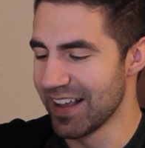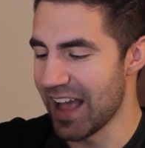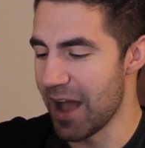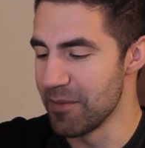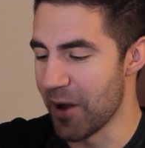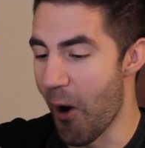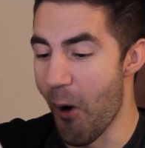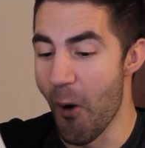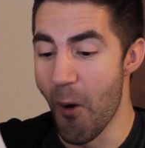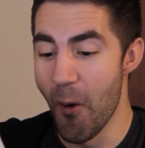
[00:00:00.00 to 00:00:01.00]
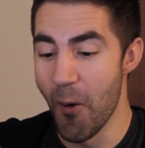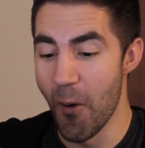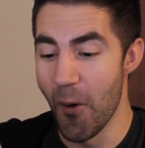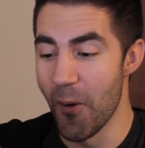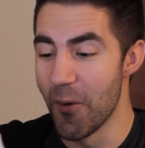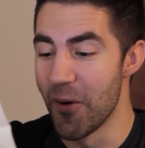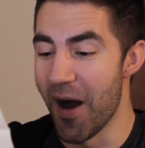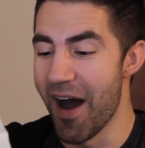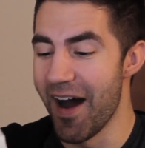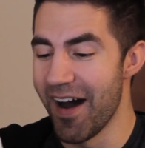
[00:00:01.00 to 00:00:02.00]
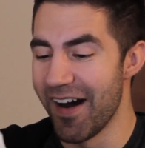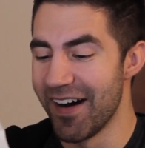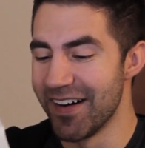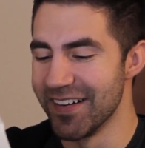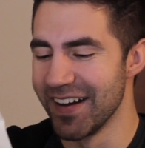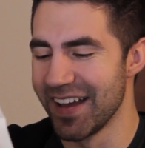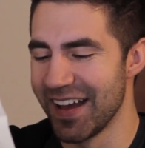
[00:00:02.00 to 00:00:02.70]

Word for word: Comic. Oh, oh.